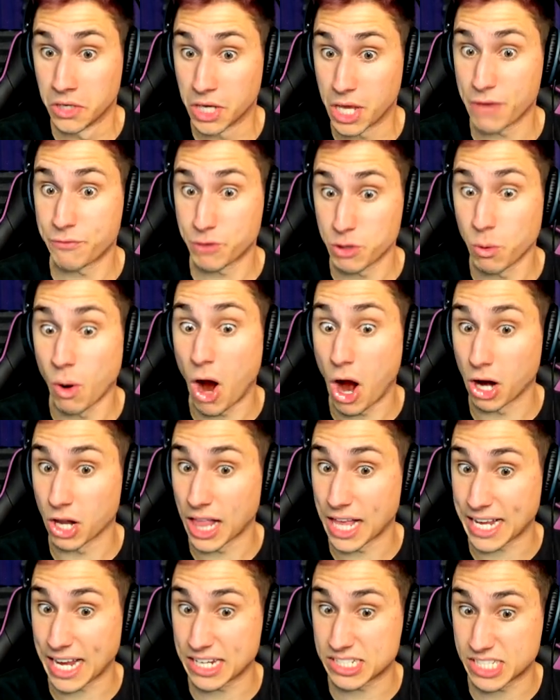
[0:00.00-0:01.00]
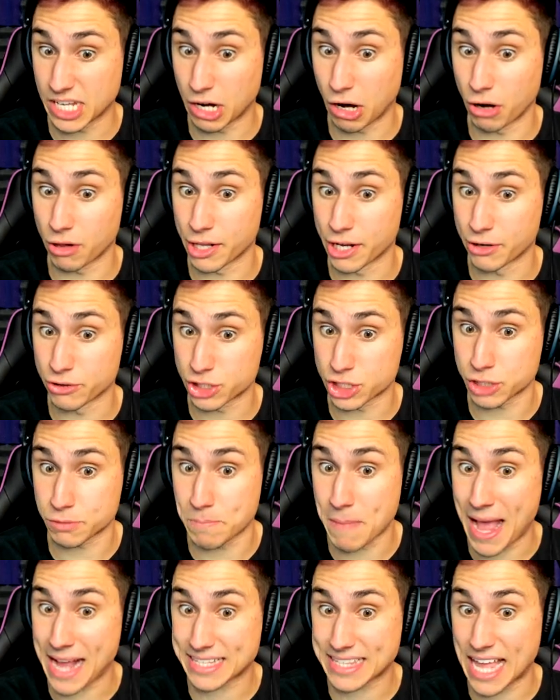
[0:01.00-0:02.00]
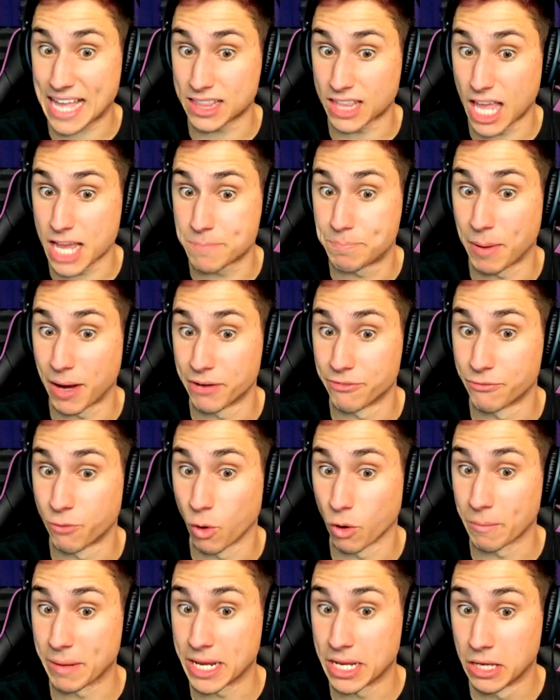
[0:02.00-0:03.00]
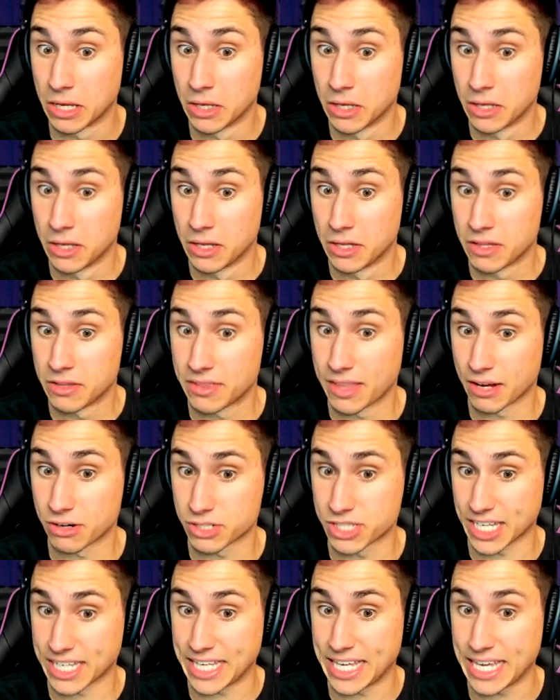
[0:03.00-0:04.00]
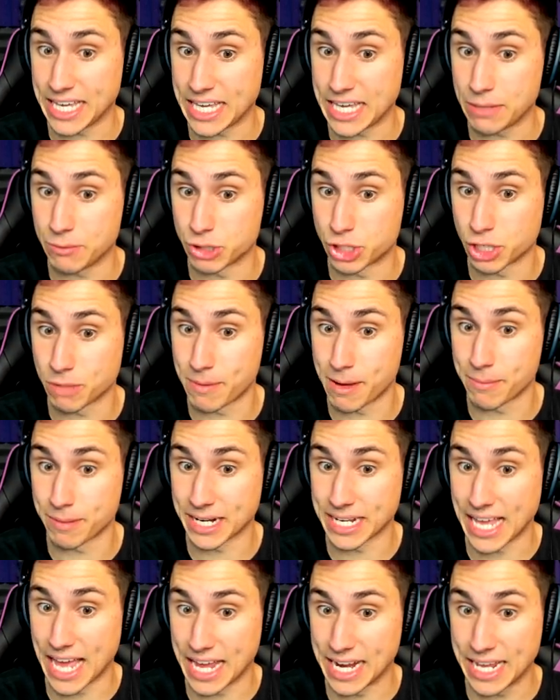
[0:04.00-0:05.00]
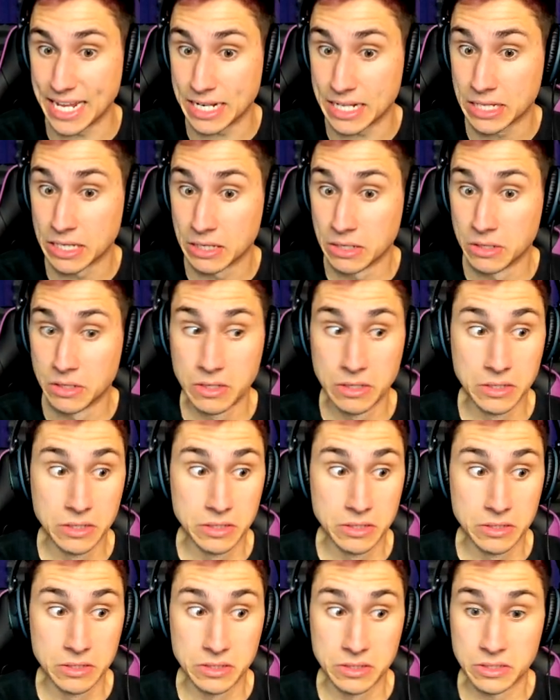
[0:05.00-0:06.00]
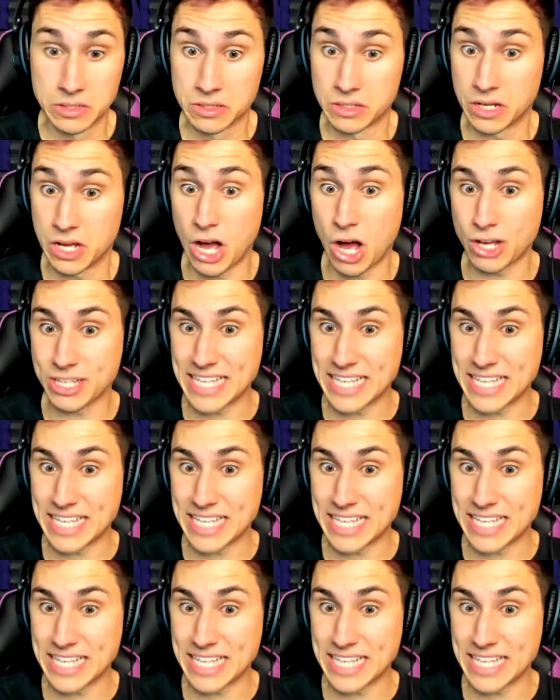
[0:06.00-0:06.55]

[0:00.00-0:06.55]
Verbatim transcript: If you are, like I said earlier, smack that like button for me. There's the key. We should be able to get it. Oh,